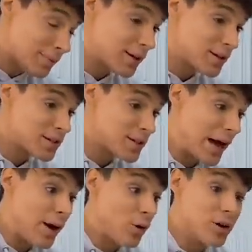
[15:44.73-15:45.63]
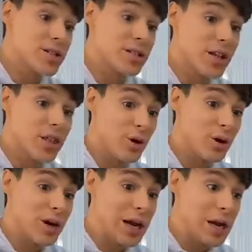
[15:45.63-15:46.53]
because I honestly
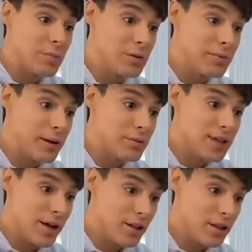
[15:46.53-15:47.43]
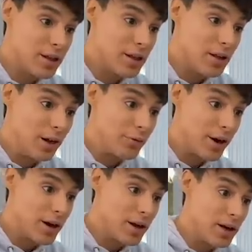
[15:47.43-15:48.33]
thought an apple pie was healthy
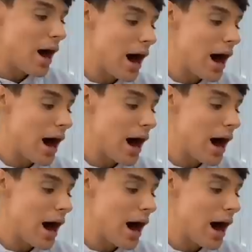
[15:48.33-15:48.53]
already.